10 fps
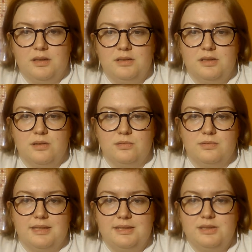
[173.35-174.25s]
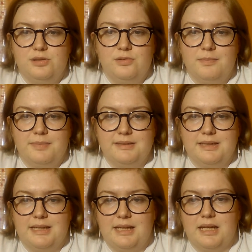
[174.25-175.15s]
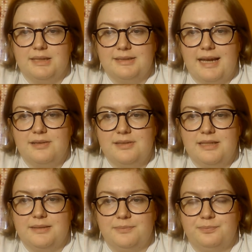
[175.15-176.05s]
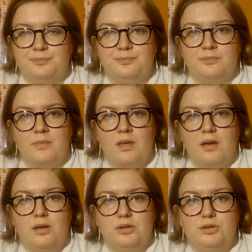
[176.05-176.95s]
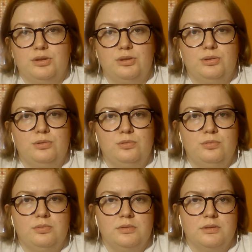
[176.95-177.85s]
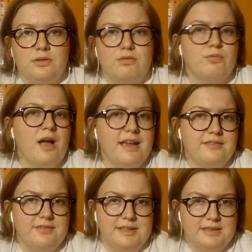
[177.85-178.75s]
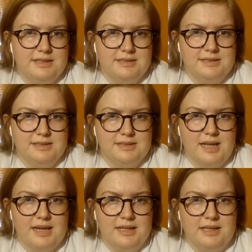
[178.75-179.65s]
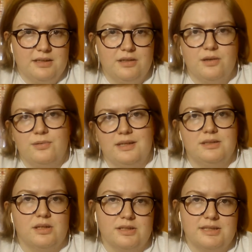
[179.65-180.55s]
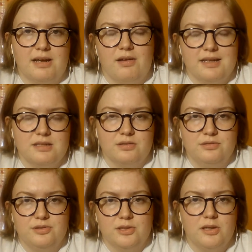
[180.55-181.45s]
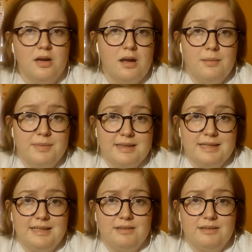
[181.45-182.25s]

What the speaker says: So this new ability allows him to thrive in his society. He starts out as a loser, but then